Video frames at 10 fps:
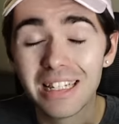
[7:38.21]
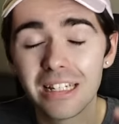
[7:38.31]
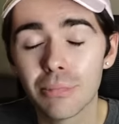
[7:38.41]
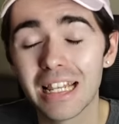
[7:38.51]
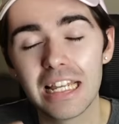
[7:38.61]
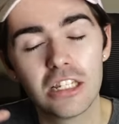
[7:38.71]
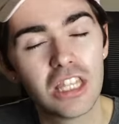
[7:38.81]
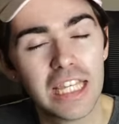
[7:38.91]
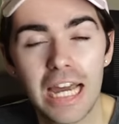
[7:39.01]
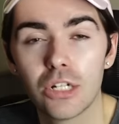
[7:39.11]
a little bit less
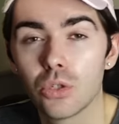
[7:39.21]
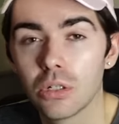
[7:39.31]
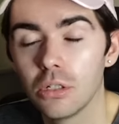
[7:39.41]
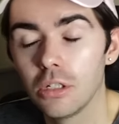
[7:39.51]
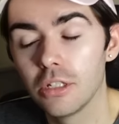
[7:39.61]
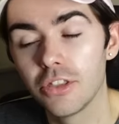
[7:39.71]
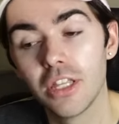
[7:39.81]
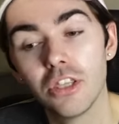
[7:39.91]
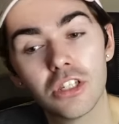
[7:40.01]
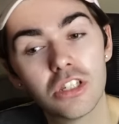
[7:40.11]
theatrical
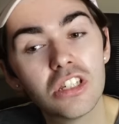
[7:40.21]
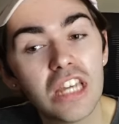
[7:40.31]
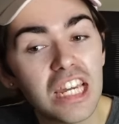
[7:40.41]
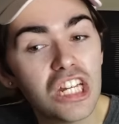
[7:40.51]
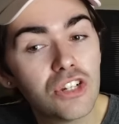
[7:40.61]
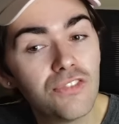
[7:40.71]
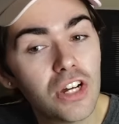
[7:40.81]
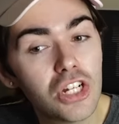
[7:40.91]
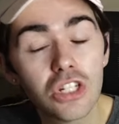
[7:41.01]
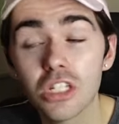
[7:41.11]
than the stage
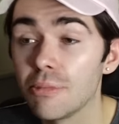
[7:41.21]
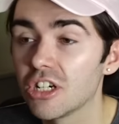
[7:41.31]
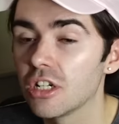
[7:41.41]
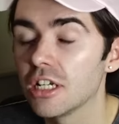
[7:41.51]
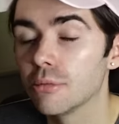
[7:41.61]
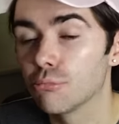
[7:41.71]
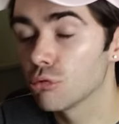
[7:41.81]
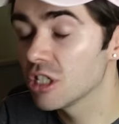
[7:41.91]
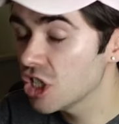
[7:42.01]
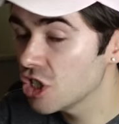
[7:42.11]
version, especially the
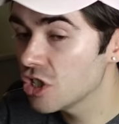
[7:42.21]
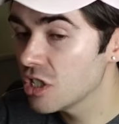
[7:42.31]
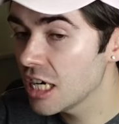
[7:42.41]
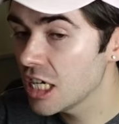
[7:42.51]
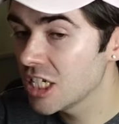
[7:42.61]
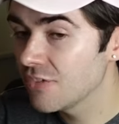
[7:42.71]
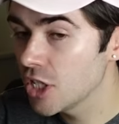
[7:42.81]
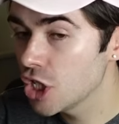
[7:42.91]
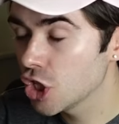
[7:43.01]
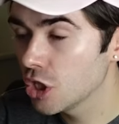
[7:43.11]
British stage
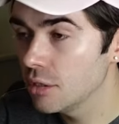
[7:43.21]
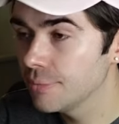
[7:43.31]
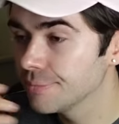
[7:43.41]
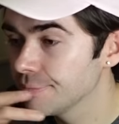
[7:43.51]
version.